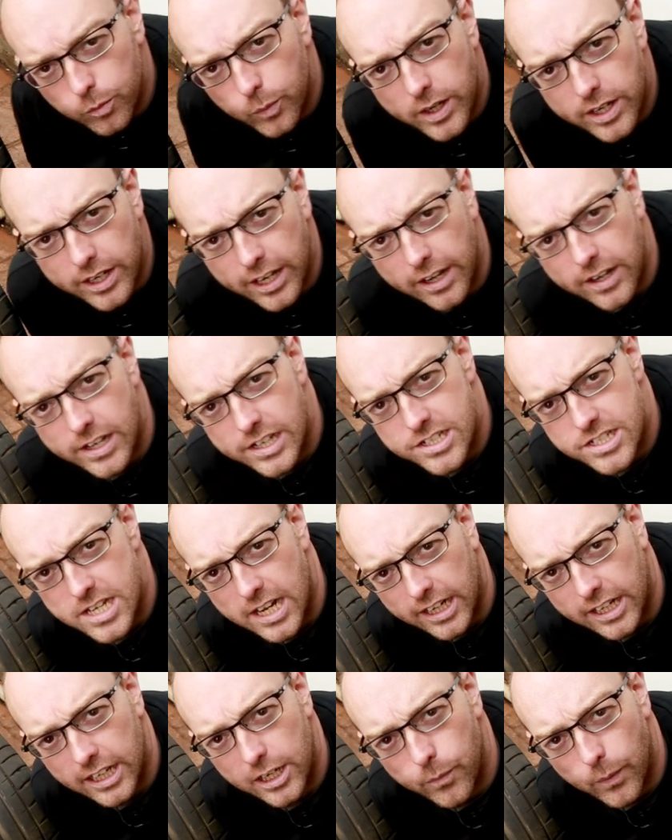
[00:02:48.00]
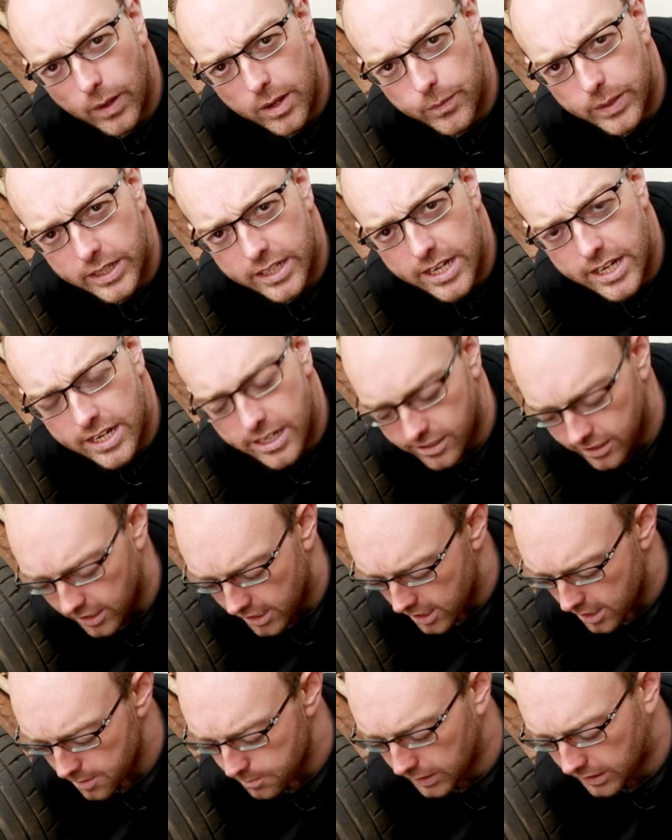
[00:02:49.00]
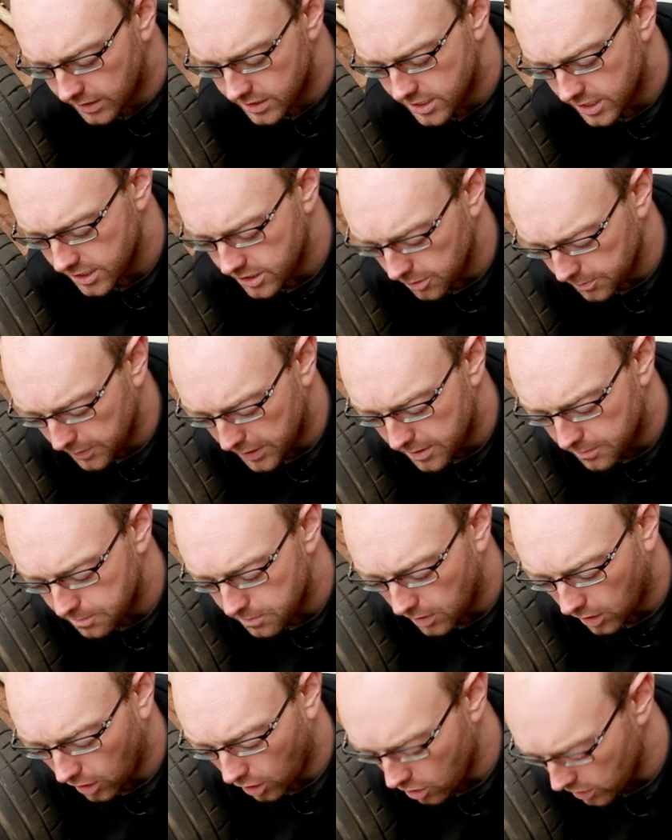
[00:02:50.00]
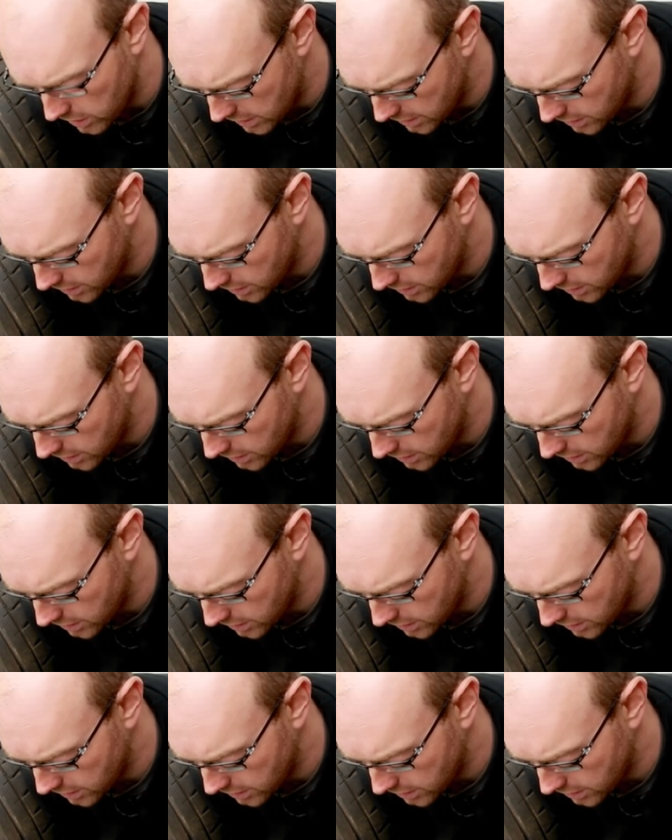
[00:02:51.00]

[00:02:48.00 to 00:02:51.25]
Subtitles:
to work out exactly where we need, because this will be a lot